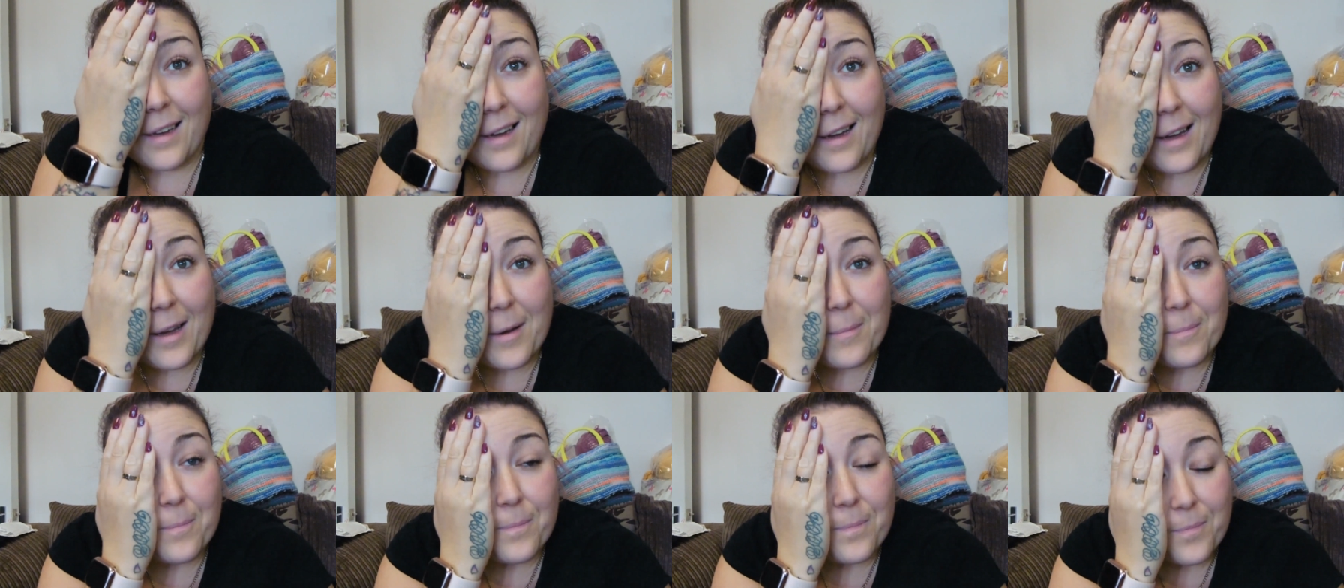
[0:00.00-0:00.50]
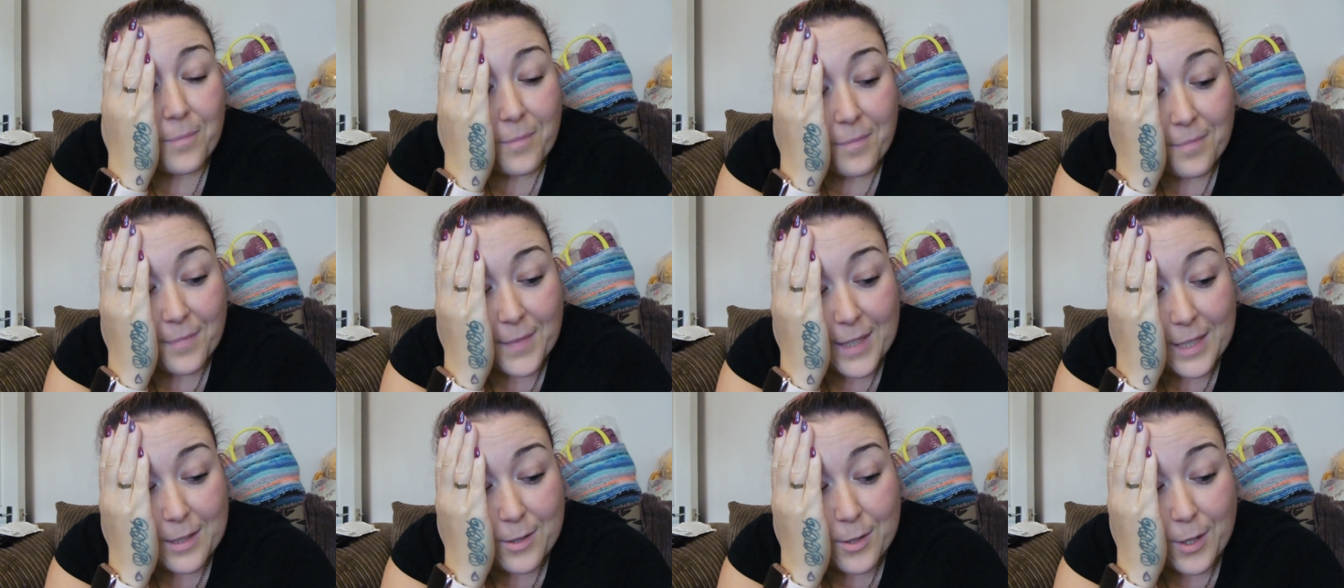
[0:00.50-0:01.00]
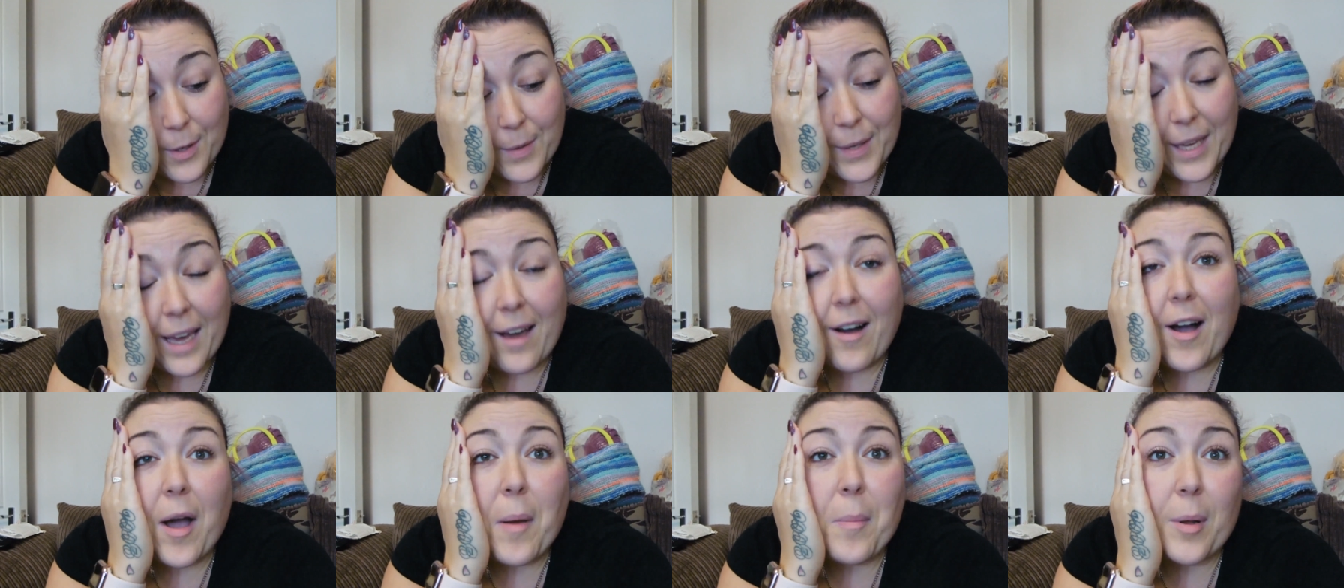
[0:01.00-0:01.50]
Um, so
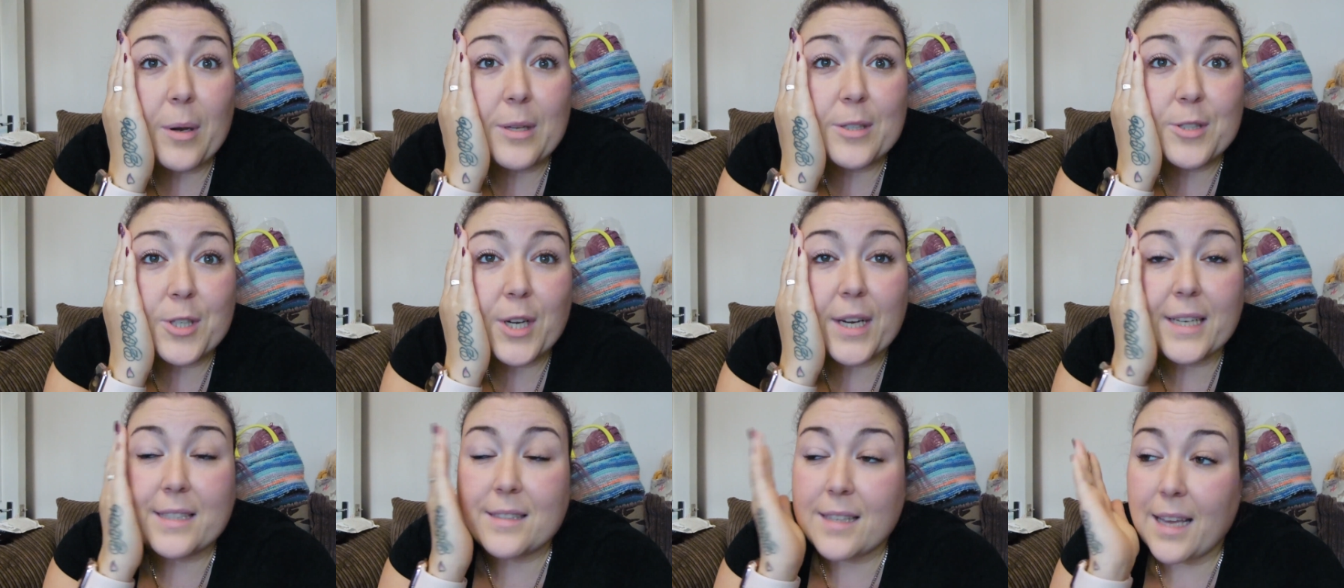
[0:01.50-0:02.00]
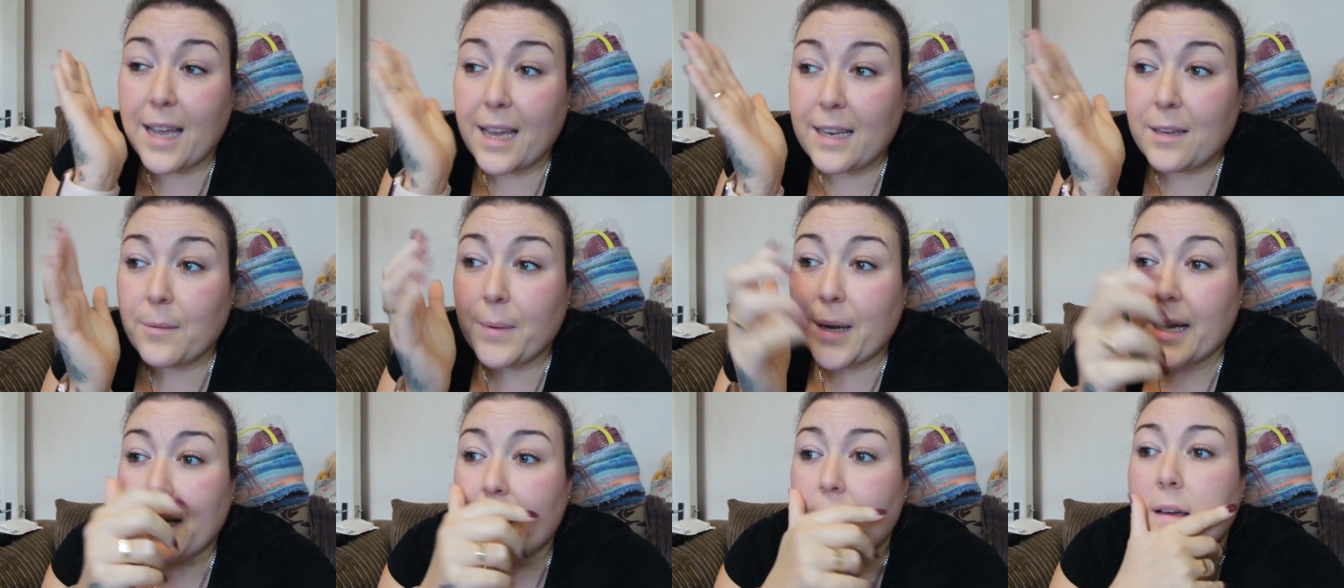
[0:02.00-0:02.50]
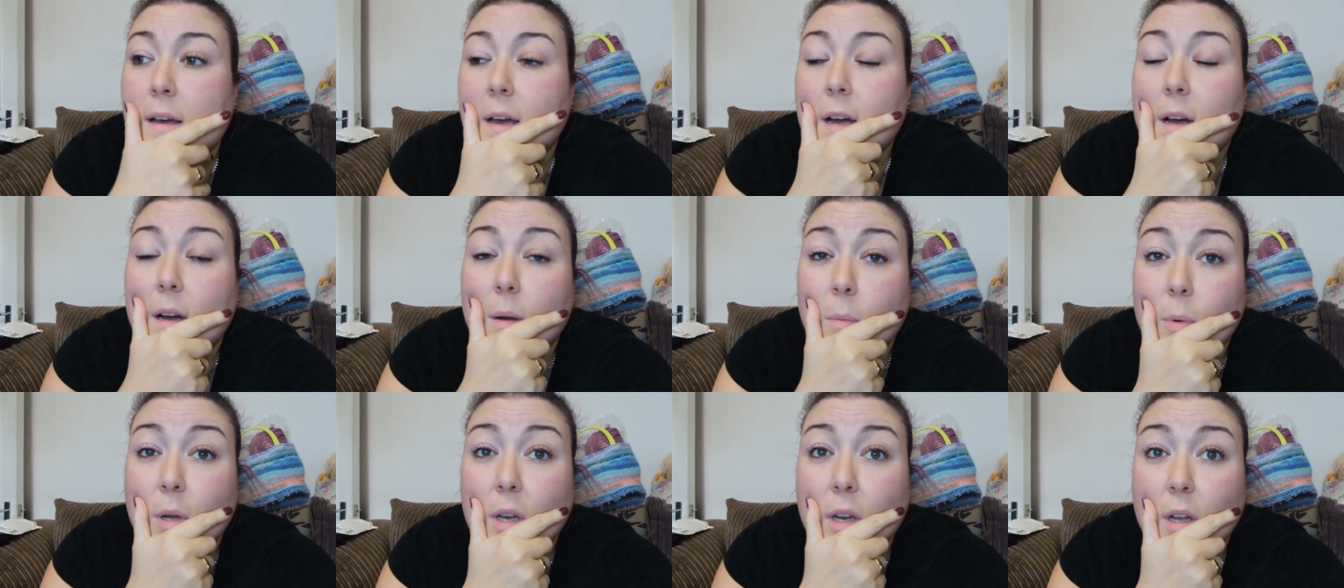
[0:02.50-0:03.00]
yeah, I apologise. Anyway,
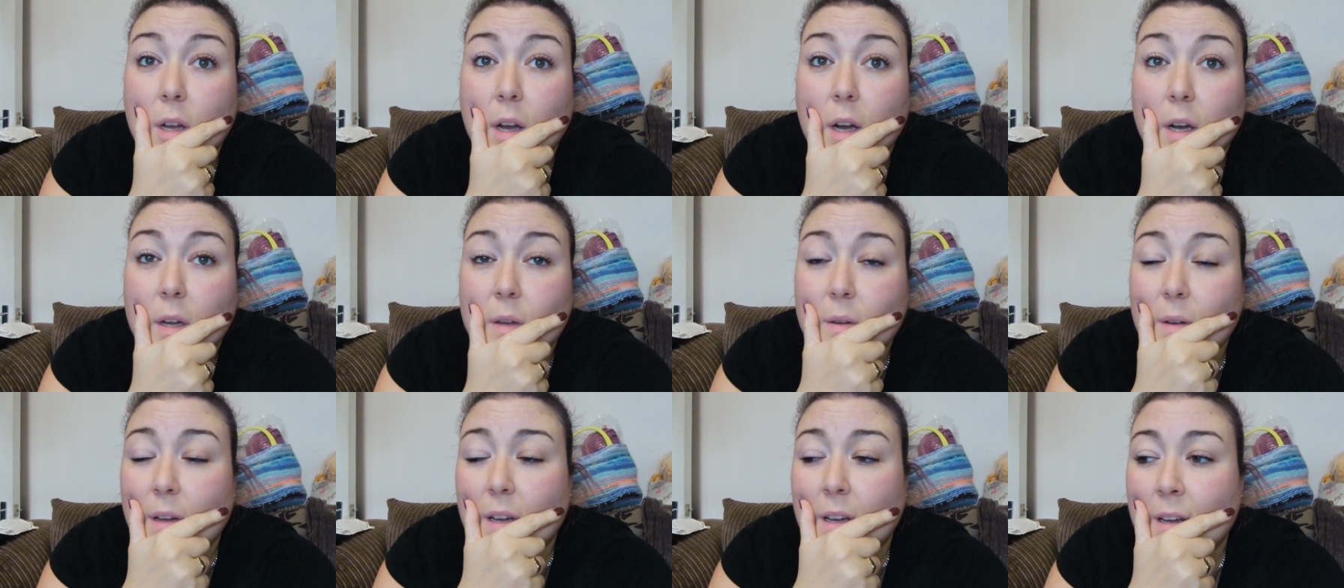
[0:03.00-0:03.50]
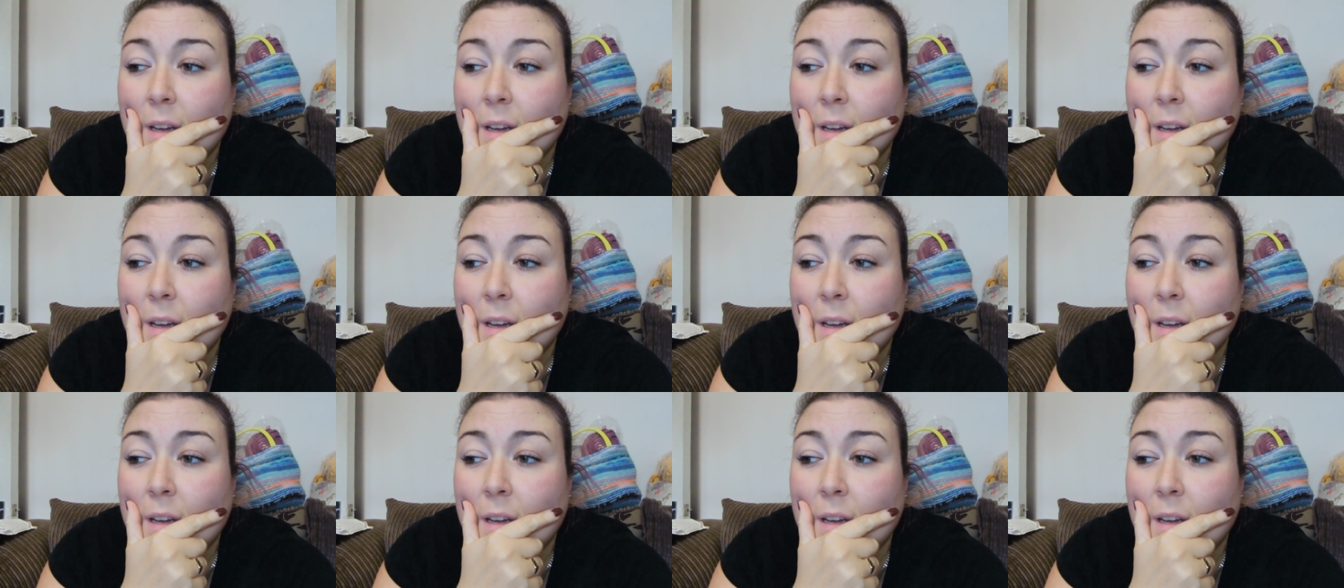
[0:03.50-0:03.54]
I'm going to go